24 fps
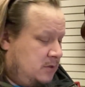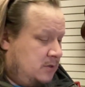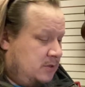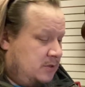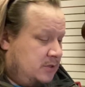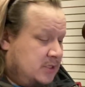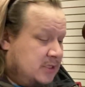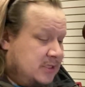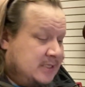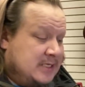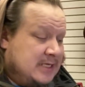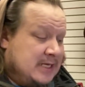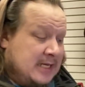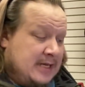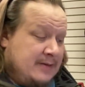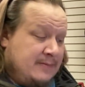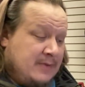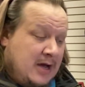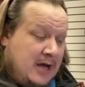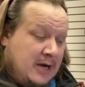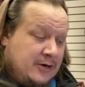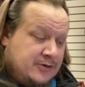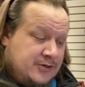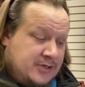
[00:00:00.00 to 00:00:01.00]
to D
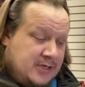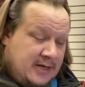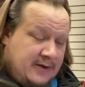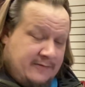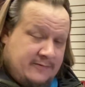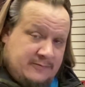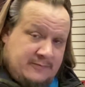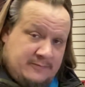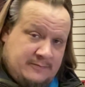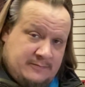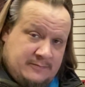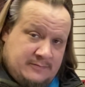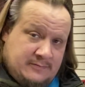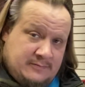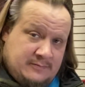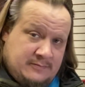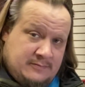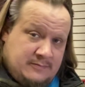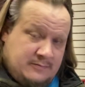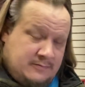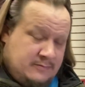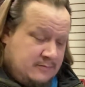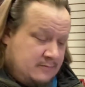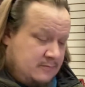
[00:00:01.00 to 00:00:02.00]
minor
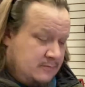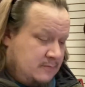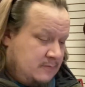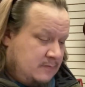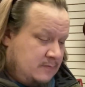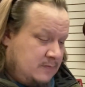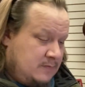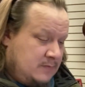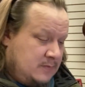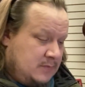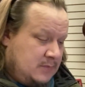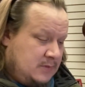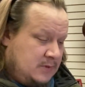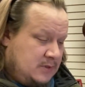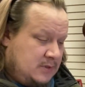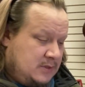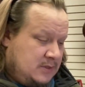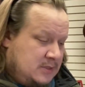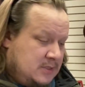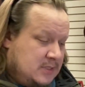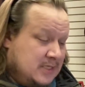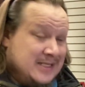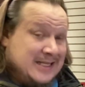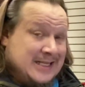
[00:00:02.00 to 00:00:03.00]

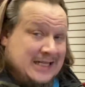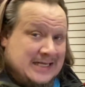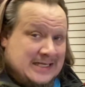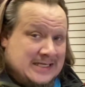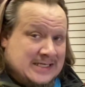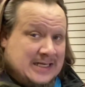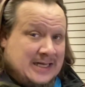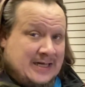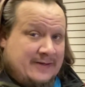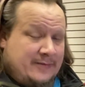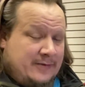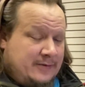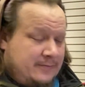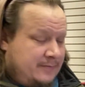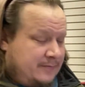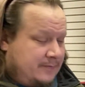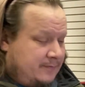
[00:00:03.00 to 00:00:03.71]
7 to D7